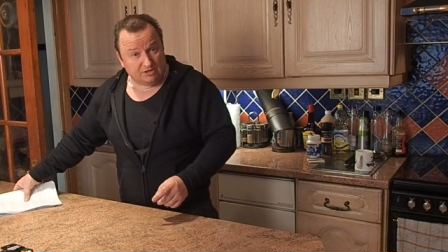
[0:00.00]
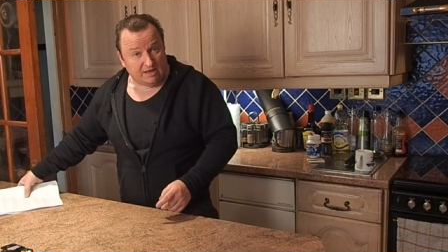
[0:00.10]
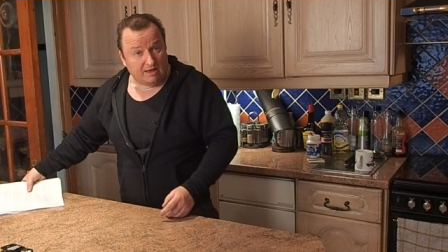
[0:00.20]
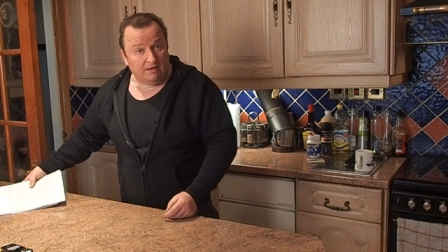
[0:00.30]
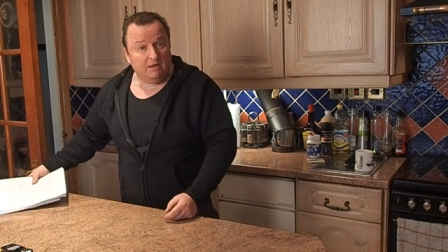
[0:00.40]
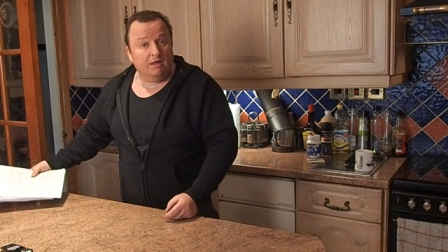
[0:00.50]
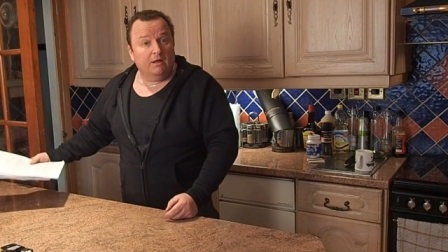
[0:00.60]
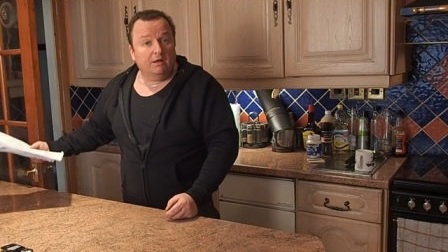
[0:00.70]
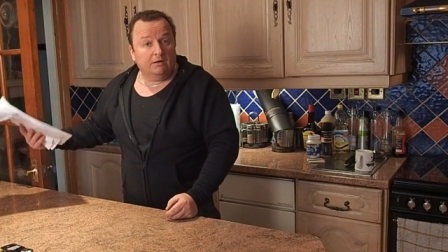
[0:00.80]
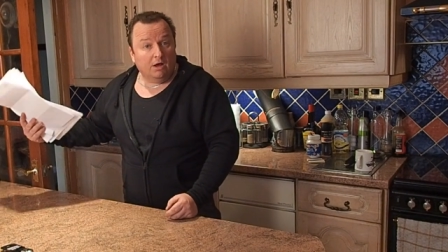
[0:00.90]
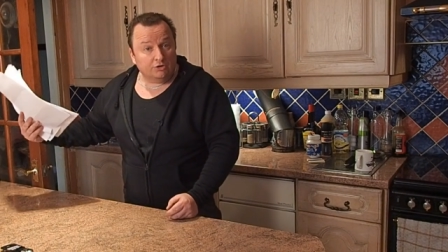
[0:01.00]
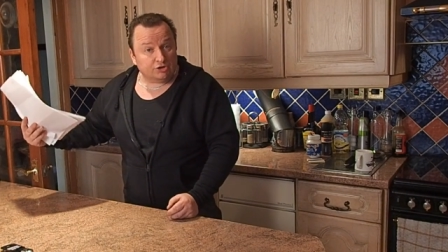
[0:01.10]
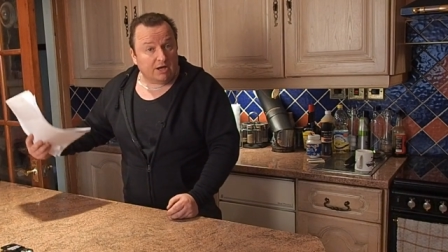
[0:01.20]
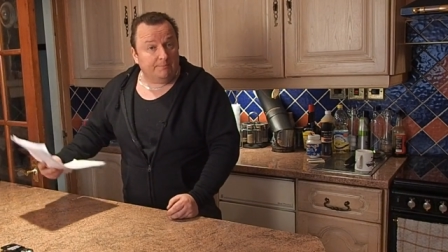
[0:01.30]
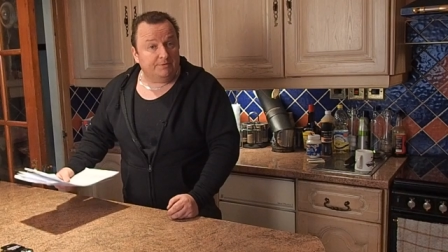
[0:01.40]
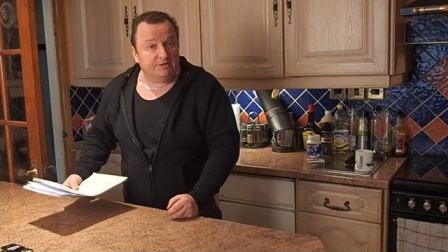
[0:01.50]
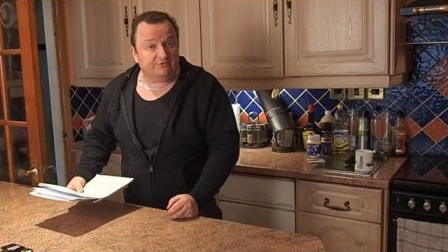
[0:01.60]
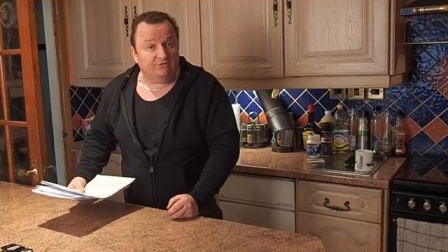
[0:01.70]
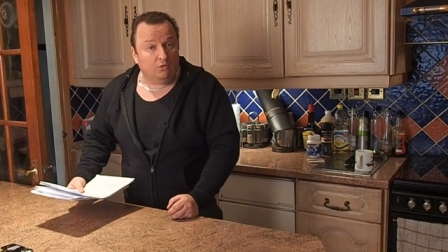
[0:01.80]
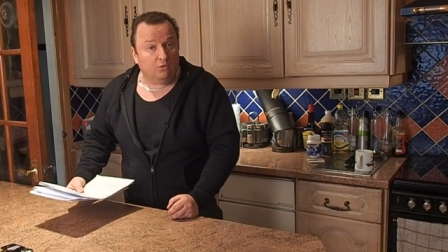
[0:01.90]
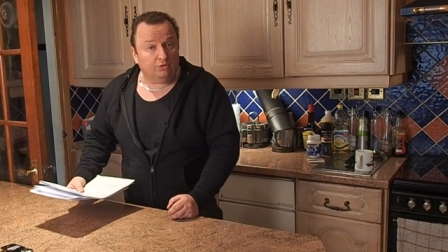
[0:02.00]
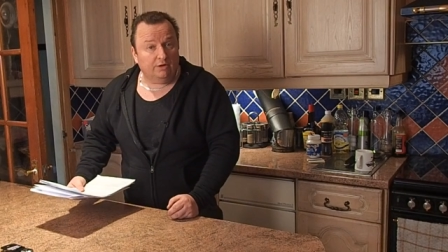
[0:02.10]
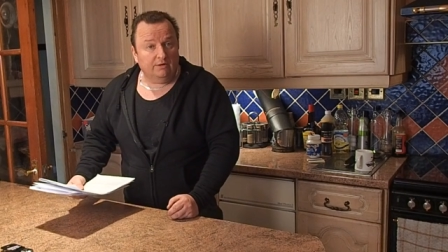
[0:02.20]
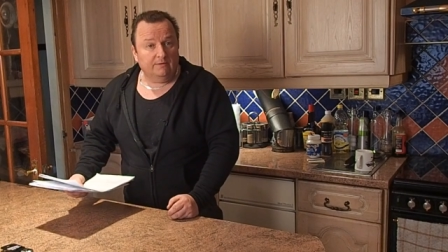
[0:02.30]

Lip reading: there, large companies, Ford,